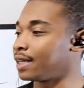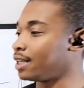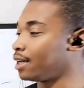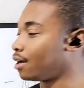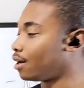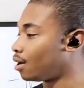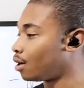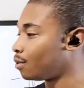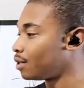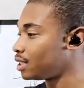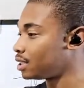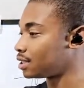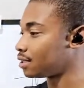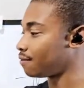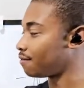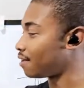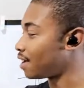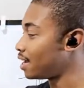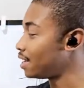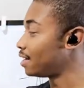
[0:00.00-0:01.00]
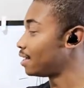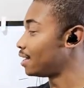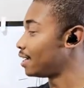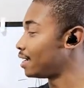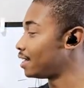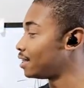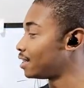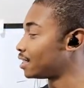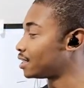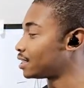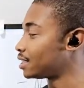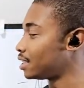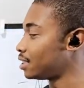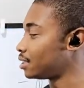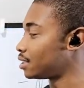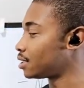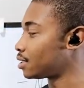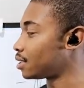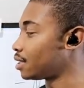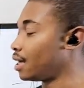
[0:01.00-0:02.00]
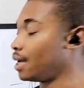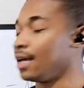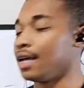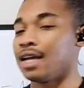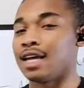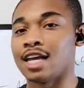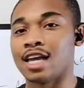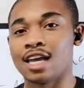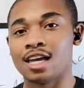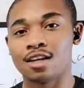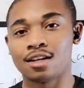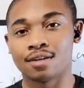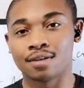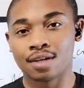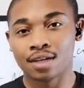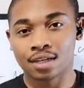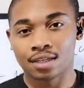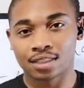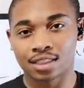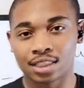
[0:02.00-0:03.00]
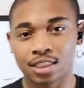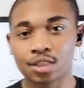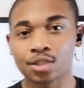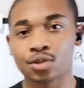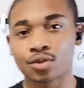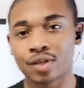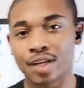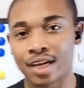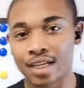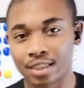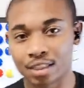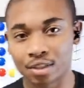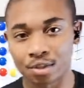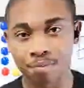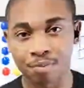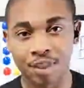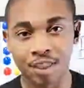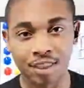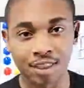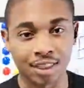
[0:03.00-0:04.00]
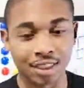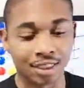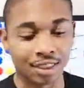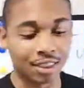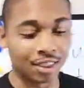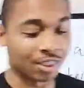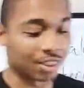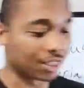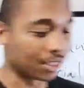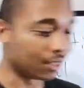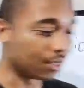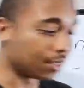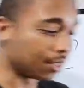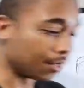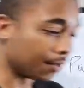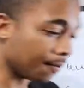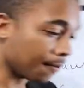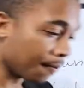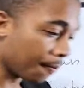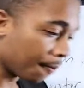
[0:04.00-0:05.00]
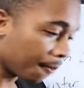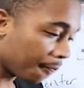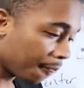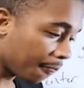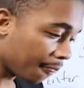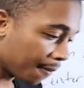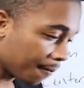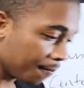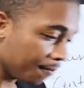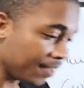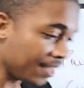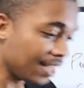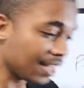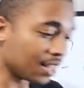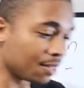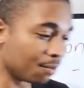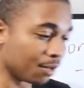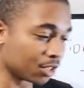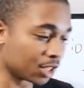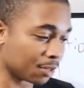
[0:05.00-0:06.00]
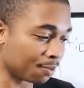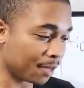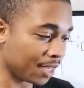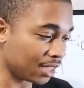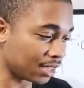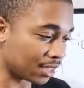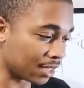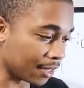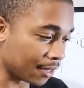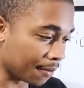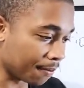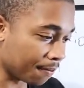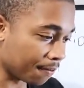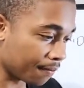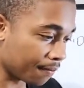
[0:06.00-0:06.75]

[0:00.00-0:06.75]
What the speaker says: they always fight in the center and centralize their pieces in the center. You get the most space there.